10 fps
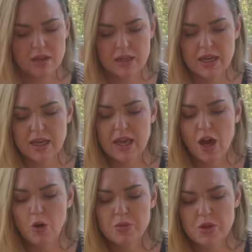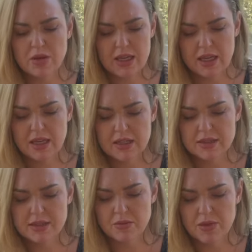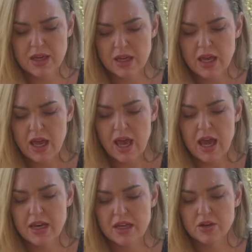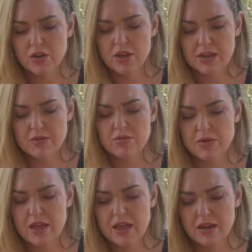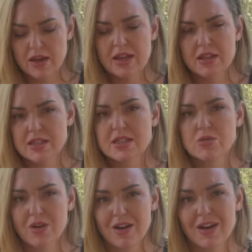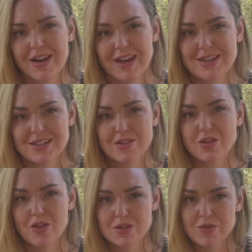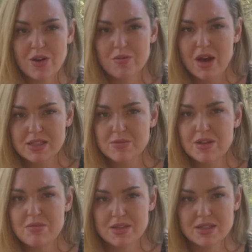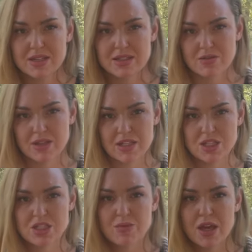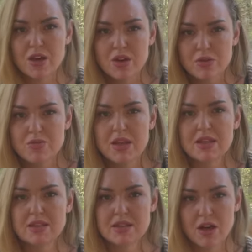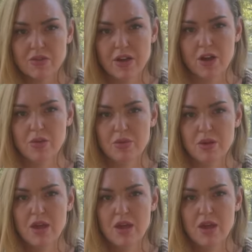getting help you need in something. And it could even be, and this is where it goes from possibly business to relationship, it could be self-help.